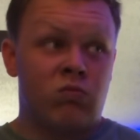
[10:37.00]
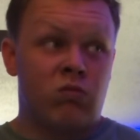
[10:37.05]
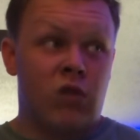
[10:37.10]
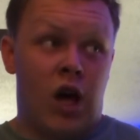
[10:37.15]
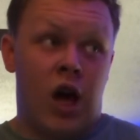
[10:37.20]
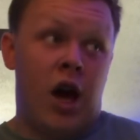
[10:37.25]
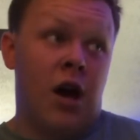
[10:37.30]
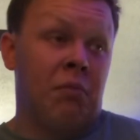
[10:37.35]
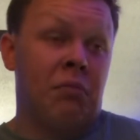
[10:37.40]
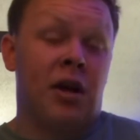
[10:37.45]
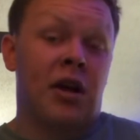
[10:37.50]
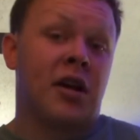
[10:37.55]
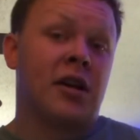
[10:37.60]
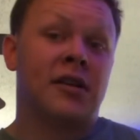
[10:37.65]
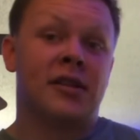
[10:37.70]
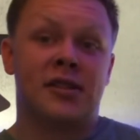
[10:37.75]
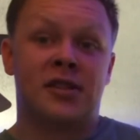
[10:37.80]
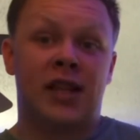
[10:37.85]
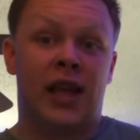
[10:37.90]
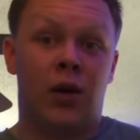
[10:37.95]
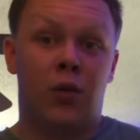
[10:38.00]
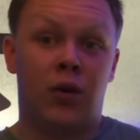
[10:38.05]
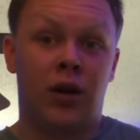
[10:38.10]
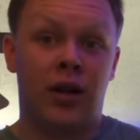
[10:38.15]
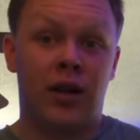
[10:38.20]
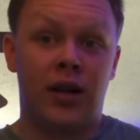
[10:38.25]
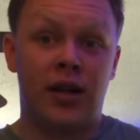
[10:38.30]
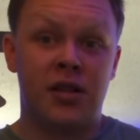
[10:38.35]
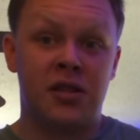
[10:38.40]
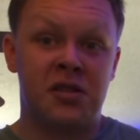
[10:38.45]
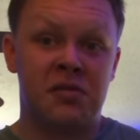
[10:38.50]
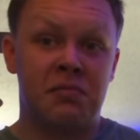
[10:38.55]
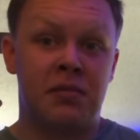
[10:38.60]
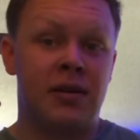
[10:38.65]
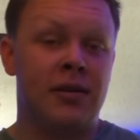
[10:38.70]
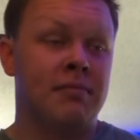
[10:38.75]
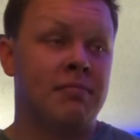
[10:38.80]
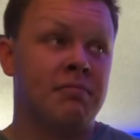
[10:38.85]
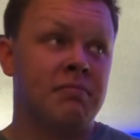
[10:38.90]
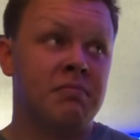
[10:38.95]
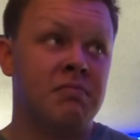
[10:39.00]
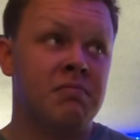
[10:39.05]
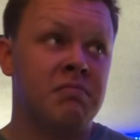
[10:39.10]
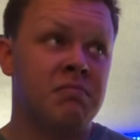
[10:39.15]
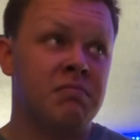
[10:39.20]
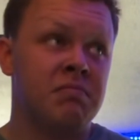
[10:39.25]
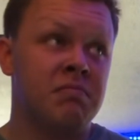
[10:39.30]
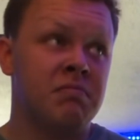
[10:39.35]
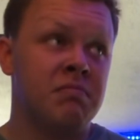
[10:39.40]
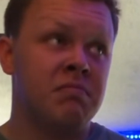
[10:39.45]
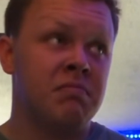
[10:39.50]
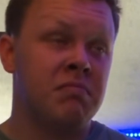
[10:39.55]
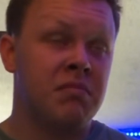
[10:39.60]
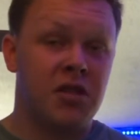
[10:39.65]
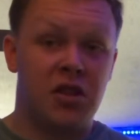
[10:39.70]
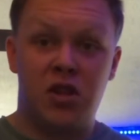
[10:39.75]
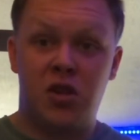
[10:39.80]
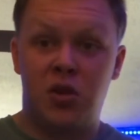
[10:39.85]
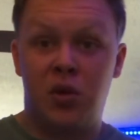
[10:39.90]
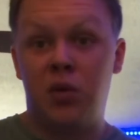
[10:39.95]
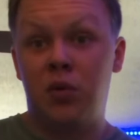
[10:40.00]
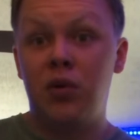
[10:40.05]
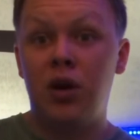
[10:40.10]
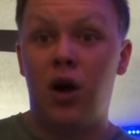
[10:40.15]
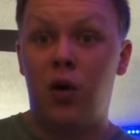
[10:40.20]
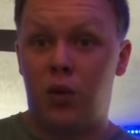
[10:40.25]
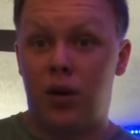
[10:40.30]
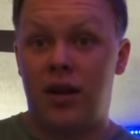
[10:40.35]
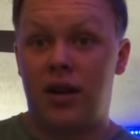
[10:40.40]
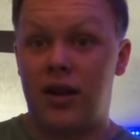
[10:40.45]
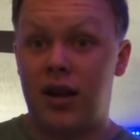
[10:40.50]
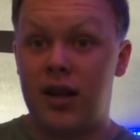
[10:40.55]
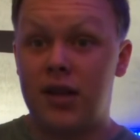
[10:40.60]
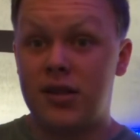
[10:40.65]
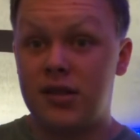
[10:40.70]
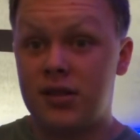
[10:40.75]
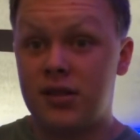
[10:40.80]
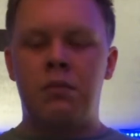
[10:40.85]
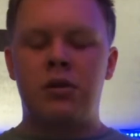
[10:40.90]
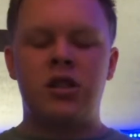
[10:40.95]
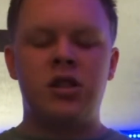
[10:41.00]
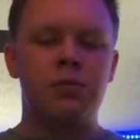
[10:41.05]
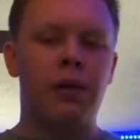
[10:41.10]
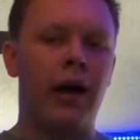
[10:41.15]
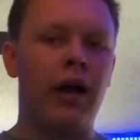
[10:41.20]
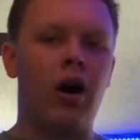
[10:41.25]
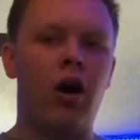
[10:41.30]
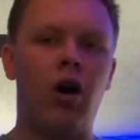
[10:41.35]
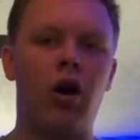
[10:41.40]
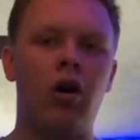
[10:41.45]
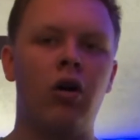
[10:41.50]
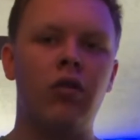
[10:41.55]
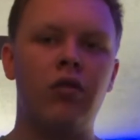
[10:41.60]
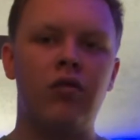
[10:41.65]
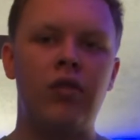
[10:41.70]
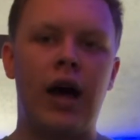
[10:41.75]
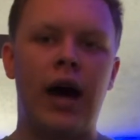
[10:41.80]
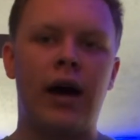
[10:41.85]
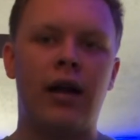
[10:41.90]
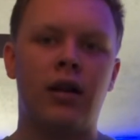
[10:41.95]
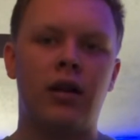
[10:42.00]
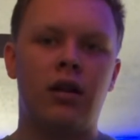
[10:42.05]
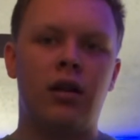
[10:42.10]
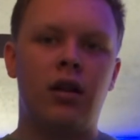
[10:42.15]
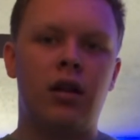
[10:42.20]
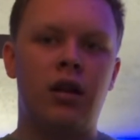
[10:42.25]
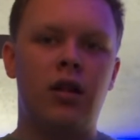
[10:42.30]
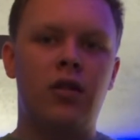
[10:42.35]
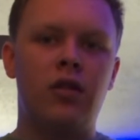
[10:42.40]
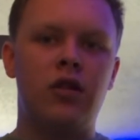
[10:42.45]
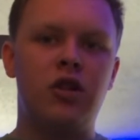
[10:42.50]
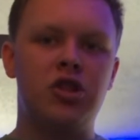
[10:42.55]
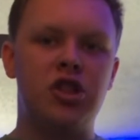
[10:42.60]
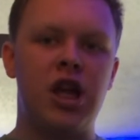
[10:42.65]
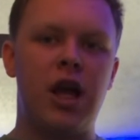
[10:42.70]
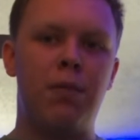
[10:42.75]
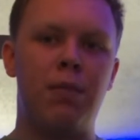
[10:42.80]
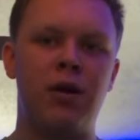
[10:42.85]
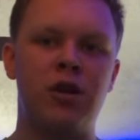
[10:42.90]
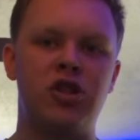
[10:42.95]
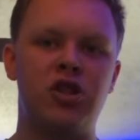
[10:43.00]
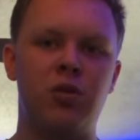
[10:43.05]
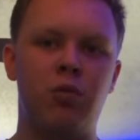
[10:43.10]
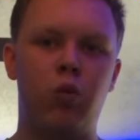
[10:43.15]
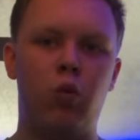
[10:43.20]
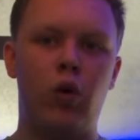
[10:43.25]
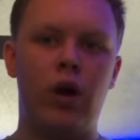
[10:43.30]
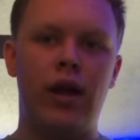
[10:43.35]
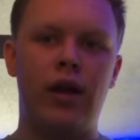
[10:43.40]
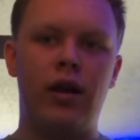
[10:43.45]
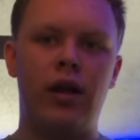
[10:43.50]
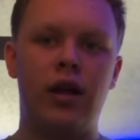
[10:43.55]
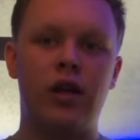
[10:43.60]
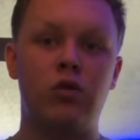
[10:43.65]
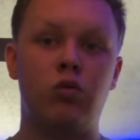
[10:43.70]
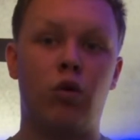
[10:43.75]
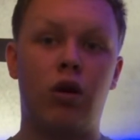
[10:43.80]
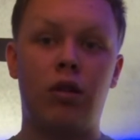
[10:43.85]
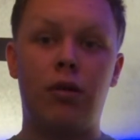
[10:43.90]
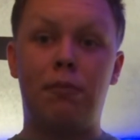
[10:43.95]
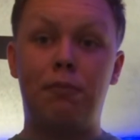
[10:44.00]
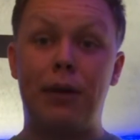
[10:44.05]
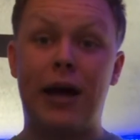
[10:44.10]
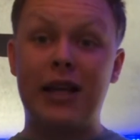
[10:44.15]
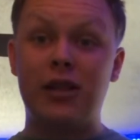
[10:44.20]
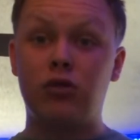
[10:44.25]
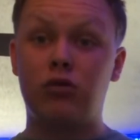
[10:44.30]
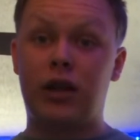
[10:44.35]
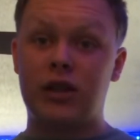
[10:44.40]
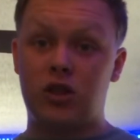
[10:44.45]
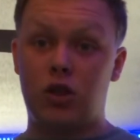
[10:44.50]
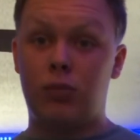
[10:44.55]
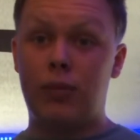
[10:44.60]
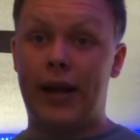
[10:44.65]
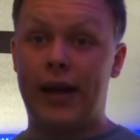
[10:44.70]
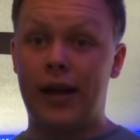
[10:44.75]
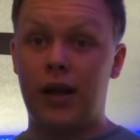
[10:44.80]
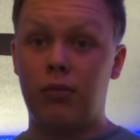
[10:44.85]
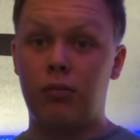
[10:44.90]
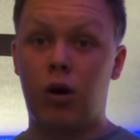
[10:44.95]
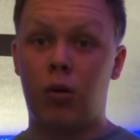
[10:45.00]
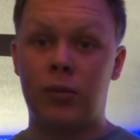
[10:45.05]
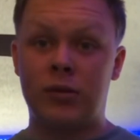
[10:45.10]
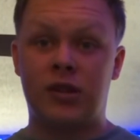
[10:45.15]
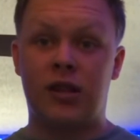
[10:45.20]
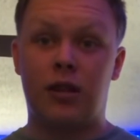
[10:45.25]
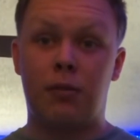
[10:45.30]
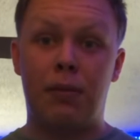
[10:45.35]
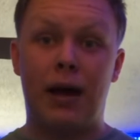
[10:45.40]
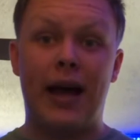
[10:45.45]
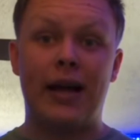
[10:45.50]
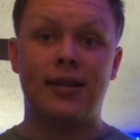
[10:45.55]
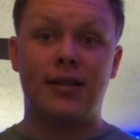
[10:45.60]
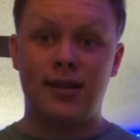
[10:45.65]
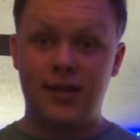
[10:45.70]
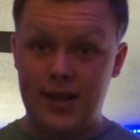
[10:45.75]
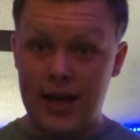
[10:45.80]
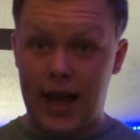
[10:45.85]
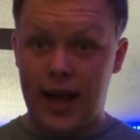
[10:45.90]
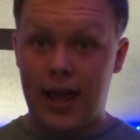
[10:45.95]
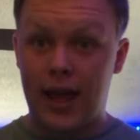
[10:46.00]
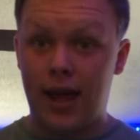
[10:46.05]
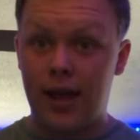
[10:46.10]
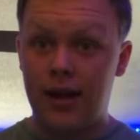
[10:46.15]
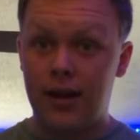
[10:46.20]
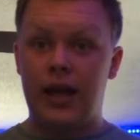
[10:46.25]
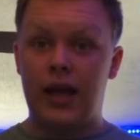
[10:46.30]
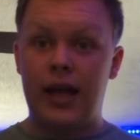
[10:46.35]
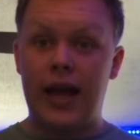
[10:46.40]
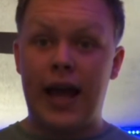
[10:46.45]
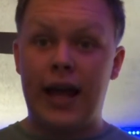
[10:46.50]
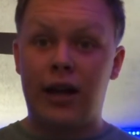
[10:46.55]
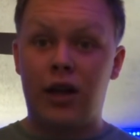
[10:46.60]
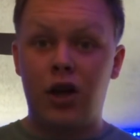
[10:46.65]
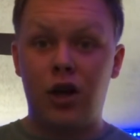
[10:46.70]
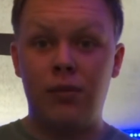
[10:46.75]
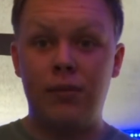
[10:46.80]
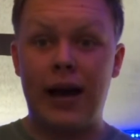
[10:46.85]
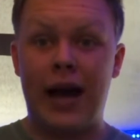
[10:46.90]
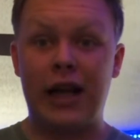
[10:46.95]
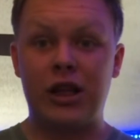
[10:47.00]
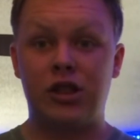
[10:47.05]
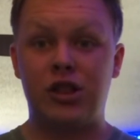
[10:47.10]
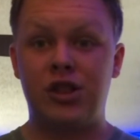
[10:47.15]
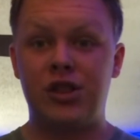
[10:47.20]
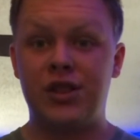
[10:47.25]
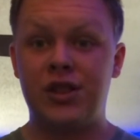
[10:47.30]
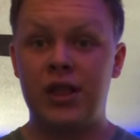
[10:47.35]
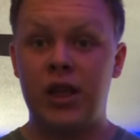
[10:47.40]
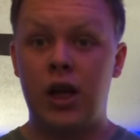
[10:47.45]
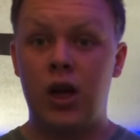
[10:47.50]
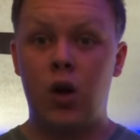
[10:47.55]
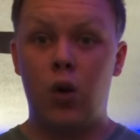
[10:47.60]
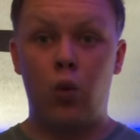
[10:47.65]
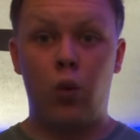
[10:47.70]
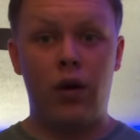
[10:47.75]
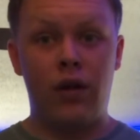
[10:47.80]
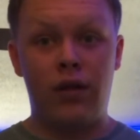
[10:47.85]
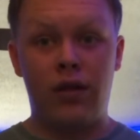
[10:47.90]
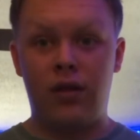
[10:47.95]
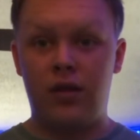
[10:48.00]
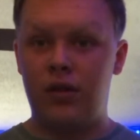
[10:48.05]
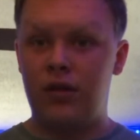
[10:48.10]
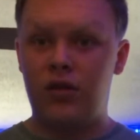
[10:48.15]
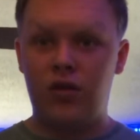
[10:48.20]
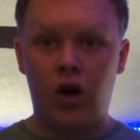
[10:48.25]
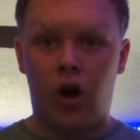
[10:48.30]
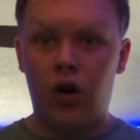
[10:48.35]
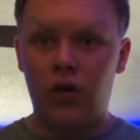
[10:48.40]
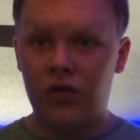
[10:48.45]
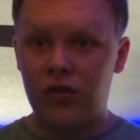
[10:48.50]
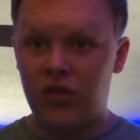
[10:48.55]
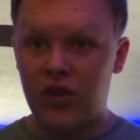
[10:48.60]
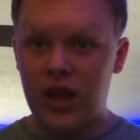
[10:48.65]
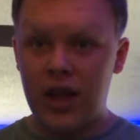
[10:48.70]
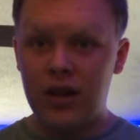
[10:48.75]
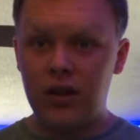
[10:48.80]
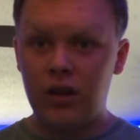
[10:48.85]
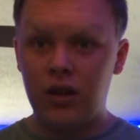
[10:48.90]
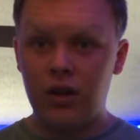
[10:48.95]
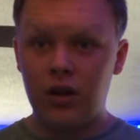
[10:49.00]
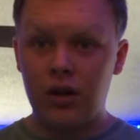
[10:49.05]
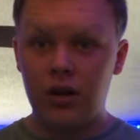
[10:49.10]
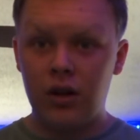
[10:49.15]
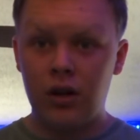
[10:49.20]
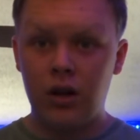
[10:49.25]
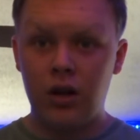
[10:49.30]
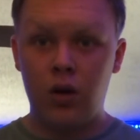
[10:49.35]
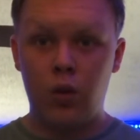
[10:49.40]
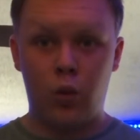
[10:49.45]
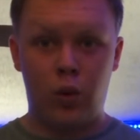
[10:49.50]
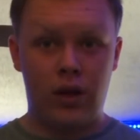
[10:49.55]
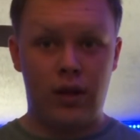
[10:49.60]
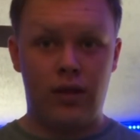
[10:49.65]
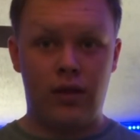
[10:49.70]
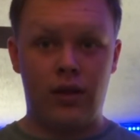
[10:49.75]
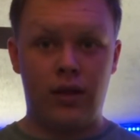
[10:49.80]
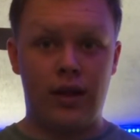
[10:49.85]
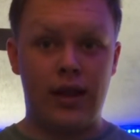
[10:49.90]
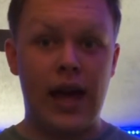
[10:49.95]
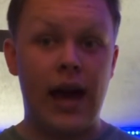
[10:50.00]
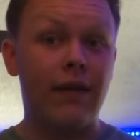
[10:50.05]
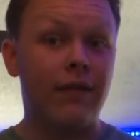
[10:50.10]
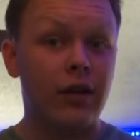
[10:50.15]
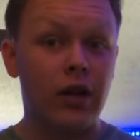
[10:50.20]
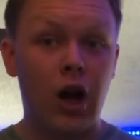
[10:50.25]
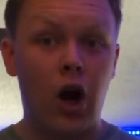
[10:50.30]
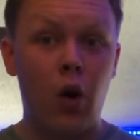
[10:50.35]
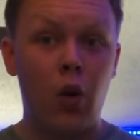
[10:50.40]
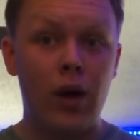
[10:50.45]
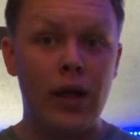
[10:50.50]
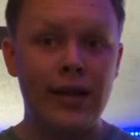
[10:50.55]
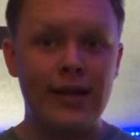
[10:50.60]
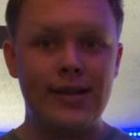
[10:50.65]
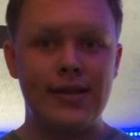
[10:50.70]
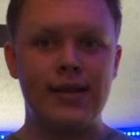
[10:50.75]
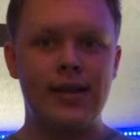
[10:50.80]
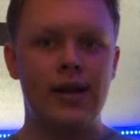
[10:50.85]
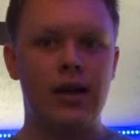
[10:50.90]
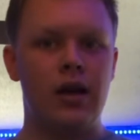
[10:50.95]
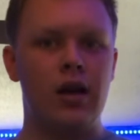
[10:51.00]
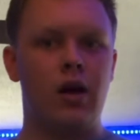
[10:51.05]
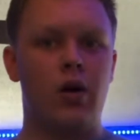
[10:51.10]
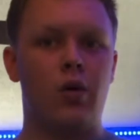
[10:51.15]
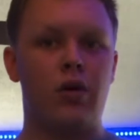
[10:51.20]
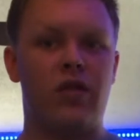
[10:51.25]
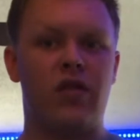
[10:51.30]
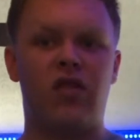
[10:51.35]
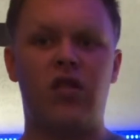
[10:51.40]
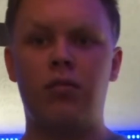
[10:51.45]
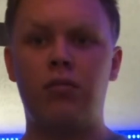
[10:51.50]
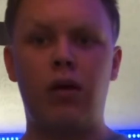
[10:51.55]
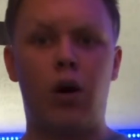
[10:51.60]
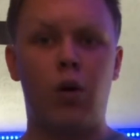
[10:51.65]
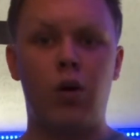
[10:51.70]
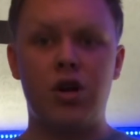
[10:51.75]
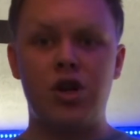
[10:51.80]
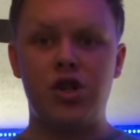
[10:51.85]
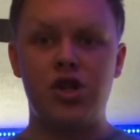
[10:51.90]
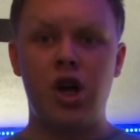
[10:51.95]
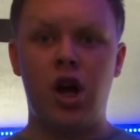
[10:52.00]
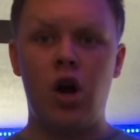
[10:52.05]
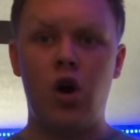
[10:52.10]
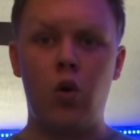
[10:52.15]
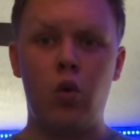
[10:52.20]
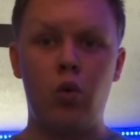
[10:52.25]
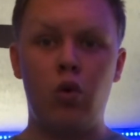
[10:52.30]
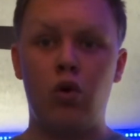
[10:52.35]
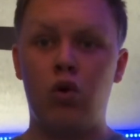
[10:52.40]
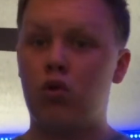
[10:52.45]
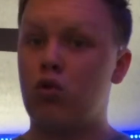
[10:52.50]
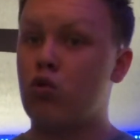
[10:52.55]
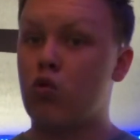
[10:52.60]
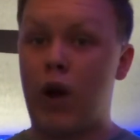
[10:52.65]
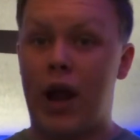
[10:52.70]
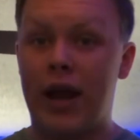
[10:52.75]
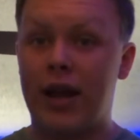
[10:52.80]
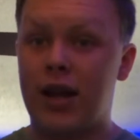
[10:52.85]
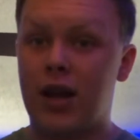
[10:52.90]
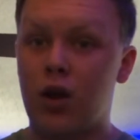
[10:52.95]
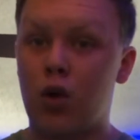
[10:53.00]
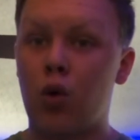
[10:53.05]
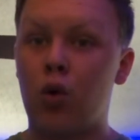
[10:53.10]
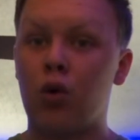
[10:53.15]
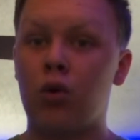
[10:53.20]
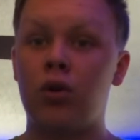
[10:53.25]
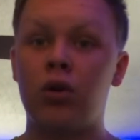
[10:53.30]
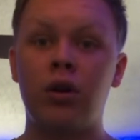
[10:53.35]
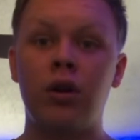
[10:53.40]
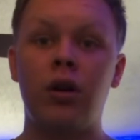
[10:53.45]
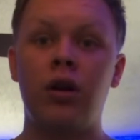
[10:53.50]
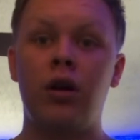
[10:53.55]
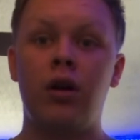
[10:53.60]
I'm not going to say what it is, but you know what it is. But despite all of that, the championship win is one of the best WrestleMania moments of the past decade. He had good matches with Dolph Ziggler, with Kevin Owens, with Samoa Joe, Randy Orton,